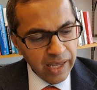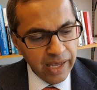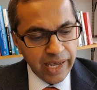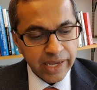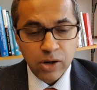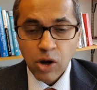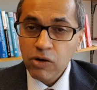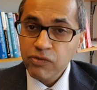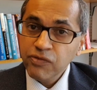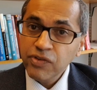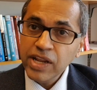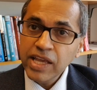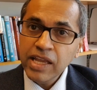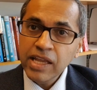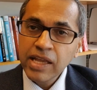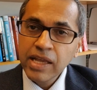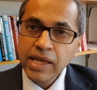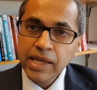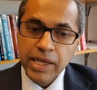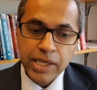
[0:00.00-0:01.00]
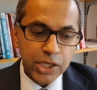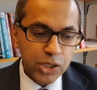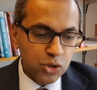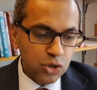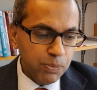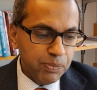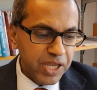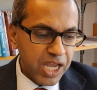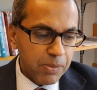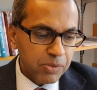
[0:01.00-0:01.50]
And hopefully,
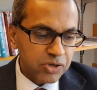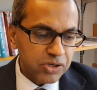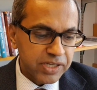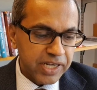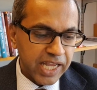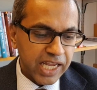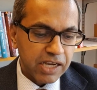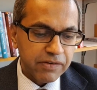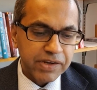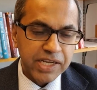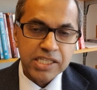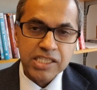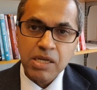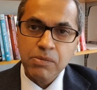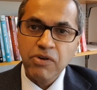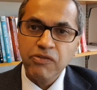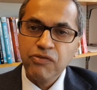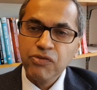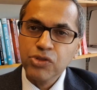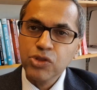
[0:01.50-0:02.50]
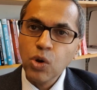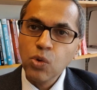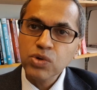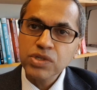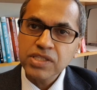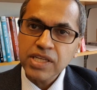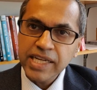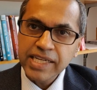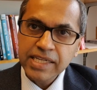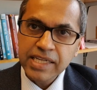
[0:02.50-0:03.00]
you'll be able to take away some of
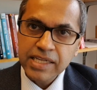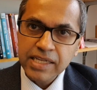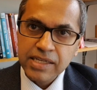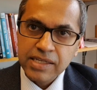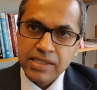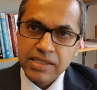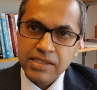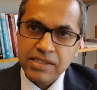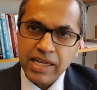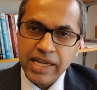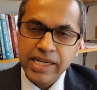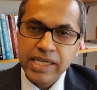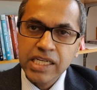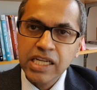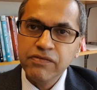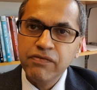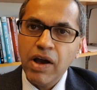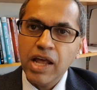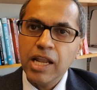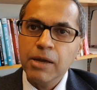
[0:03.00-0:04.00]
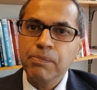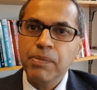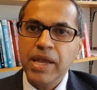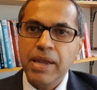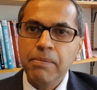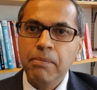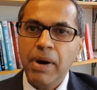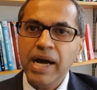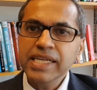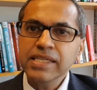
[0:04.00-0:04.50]
those ideas and develop
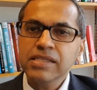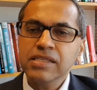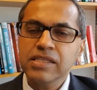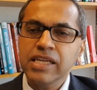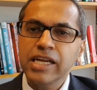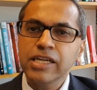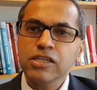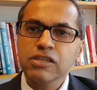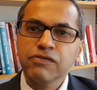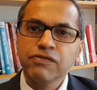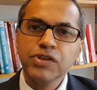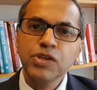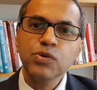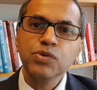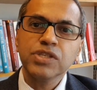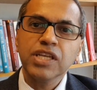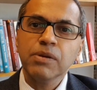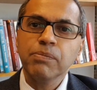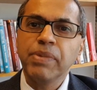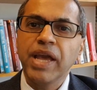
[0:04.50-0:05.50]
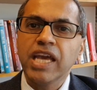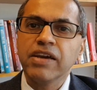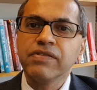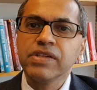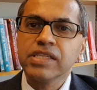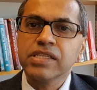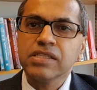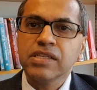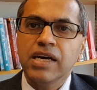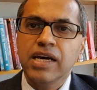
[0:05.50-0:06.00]
a mindset of using
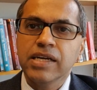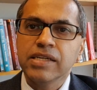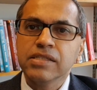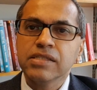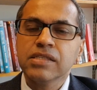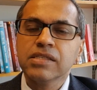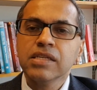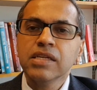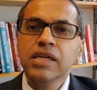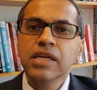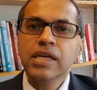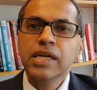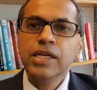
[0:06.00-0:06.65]
behavioral science